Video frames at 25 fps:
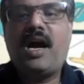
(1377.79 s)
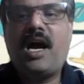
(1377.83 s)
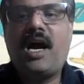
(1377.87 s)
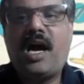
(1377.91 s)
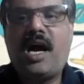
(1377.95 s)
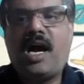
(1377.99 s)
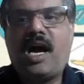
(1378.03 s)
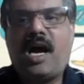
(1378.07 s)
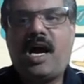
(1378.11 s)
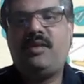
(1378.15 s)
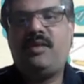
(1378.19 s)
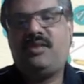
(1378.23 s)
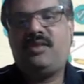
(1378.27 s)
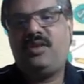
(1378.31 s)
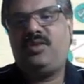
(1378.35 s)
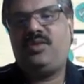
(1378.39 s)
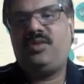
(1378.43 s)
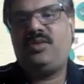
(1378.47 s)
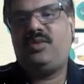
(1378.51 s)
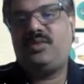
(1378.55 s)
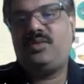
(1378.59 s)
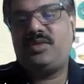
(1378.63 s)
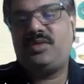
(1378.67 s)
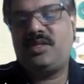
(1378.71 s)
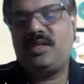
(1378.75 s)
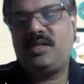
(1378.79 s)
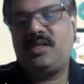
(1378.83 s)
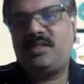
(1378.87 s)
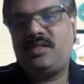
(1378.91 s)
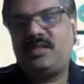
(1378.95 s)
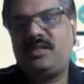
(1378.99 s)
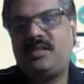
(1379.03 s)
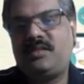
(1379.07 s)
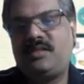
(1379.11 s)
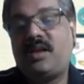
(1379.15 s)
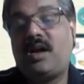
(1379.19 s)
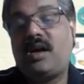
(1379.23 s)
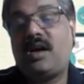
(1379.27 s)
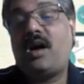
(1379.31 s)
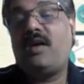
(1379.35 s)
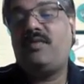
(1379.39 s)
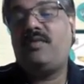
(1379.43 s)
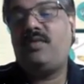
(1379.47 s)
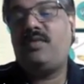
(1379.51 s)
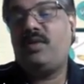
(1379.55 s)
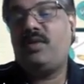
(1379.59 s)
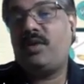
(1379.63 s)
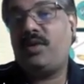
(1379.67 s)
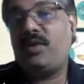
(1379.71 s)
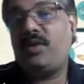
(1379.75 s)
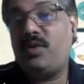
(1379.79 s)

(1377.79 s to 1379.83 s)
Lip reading: how your